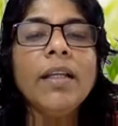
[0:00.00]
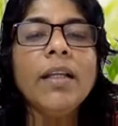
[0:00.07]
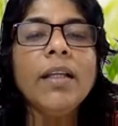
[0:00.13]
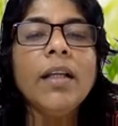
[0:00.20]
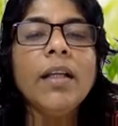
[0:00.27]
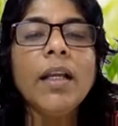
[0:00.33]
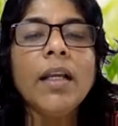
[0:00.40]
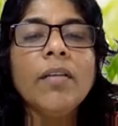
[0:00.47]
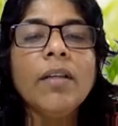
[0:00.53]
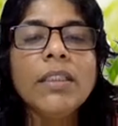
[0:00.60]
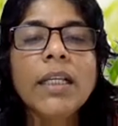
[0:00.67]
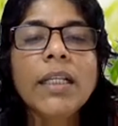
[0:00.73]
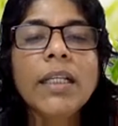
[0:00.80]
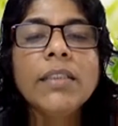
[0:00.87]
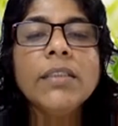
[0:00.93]

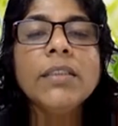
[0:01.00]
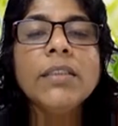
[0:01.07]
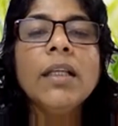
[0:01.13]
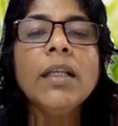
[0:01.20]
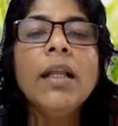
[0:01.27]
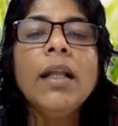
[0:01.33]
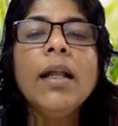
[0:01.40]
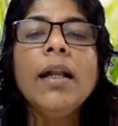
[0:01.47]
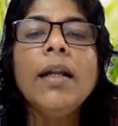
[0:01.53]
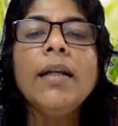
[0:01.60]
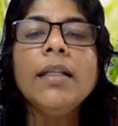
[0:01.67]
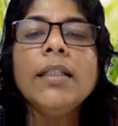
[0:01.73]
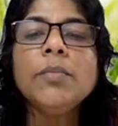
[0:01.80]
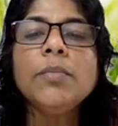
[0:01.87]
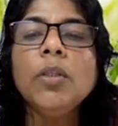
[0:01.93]
acquiescence and
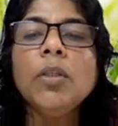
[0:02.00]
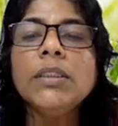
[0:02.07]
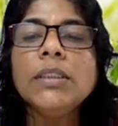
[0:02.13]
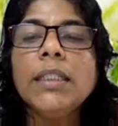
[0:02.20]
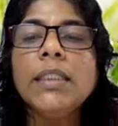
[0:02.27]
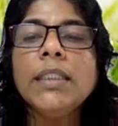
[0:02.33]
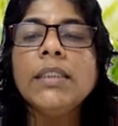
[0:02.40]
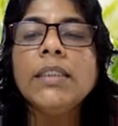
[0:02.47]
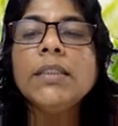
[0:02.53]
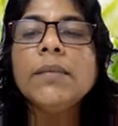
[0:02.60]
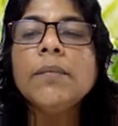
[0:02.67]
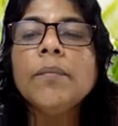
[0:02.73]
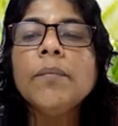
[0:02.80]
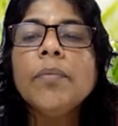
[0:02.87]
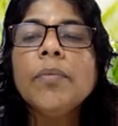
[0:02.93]
response set.
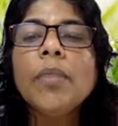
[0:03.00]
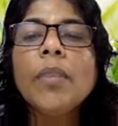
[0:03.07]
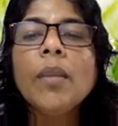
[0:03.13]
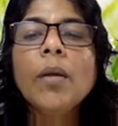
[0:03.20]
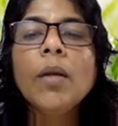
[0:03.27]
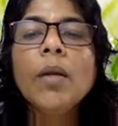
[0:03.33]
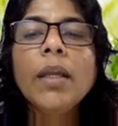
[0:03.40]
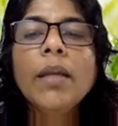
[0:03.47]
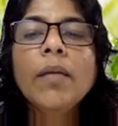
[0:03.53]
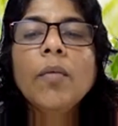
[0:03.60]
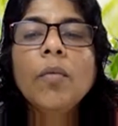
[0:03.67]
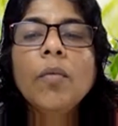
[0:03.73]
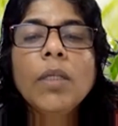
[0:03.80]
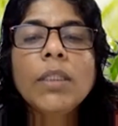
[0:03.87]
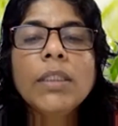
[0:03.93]
Okay,
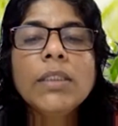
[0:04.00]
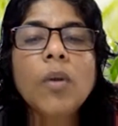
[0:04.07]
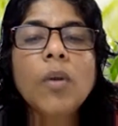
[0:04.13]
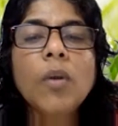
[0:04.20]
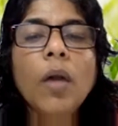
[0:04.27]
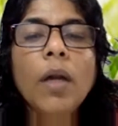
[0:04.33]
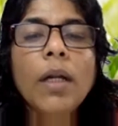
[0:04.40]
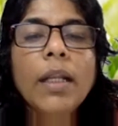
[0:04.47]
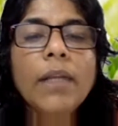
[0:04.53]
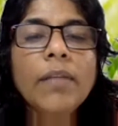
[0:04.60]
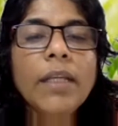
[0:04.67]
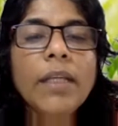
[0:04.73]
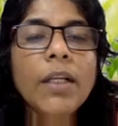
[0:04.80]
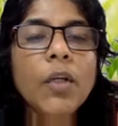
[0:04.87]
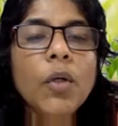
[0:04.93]
what is the order
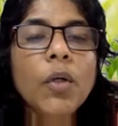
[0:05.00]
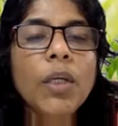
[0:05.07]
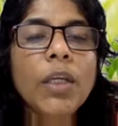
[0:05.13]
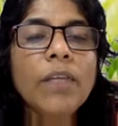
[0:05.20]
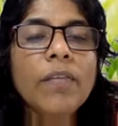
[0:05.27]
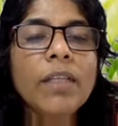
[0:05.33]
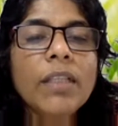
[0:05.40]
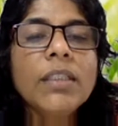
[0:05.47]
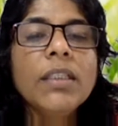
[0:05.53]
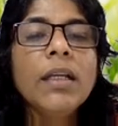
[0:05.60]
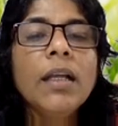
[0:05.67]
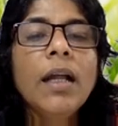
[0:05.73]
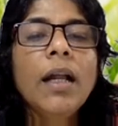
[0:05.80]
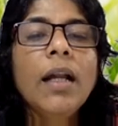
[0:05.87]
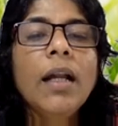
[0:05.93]
we are going with,
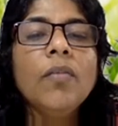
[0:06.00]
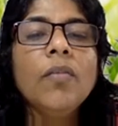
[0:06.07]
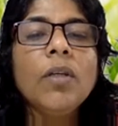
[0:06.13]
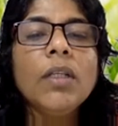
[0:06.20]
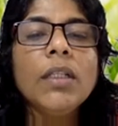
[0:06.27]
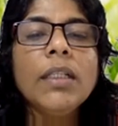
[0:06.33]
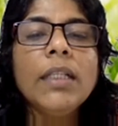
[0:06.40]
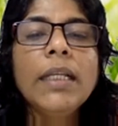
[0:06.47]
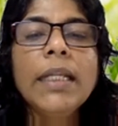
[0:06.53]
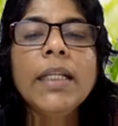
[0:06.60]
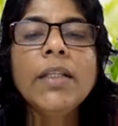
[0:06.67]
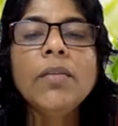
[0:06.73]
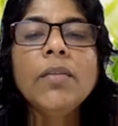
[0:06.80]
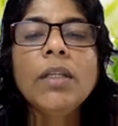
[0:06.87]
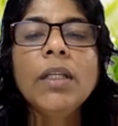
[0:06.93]
and what are the
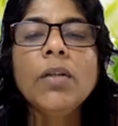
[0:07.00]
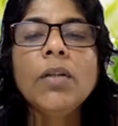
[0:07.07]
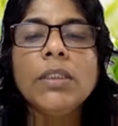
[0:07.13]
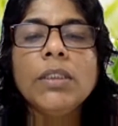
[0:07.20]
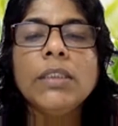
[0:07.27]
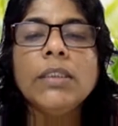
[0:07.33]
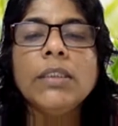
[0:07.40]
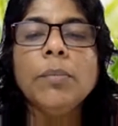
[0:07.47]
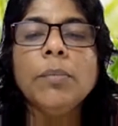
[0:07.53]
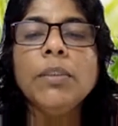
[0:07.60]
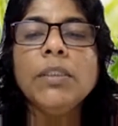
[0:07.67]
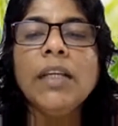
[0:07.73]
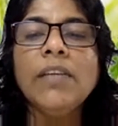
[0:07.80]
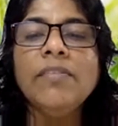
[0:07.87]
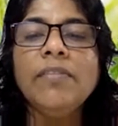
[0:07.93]
negatively questions? Suppose
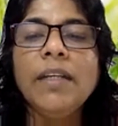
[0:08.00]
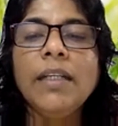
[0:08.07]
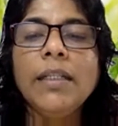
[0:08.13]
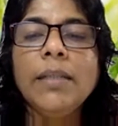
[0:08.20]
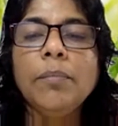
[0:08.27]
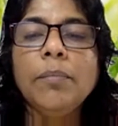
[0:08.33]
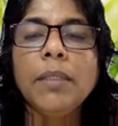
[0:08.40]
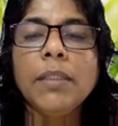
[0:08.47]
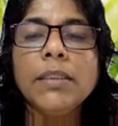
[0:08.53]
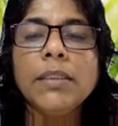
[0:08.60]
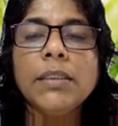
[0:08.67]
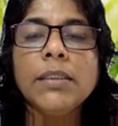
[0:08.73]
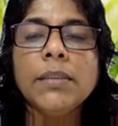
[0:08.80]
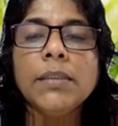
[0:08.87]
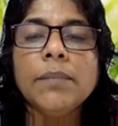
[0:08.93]
I felt
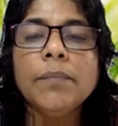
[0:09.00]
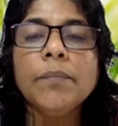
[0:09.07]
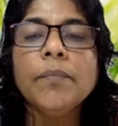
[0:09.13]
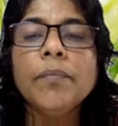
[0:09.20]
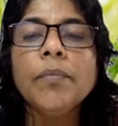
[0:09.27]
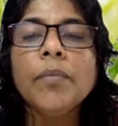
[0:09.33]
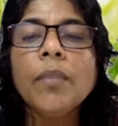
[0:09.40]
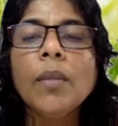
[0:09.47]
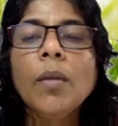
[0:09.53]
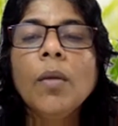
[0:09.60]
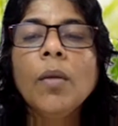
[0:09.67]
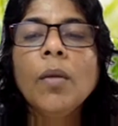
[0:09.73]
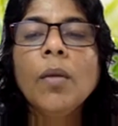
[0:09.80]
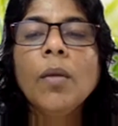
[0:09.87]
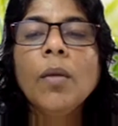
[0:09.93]
depressed.
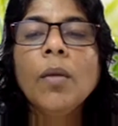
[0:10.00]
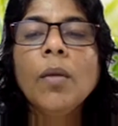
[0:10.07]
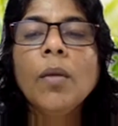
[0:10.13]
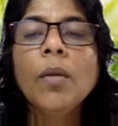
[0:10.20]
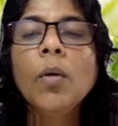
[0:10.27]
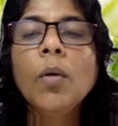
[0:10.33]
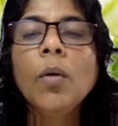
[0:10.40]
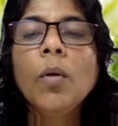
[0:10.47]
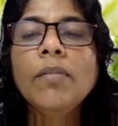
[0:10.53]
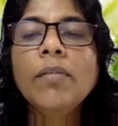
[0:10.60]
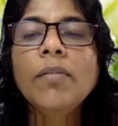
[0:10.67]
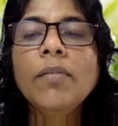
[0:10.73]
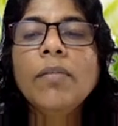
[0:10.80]
Okay, however, the